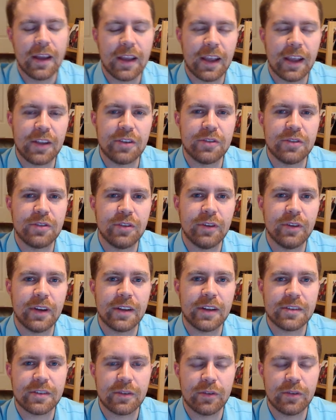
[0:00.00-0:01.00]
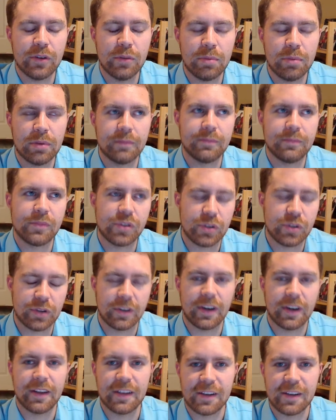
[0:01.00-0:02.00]
Can you do it as a group?
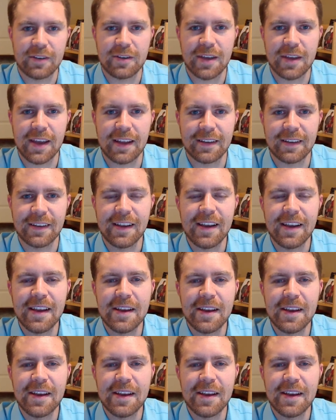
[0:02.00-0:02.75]
Sure, I think you can.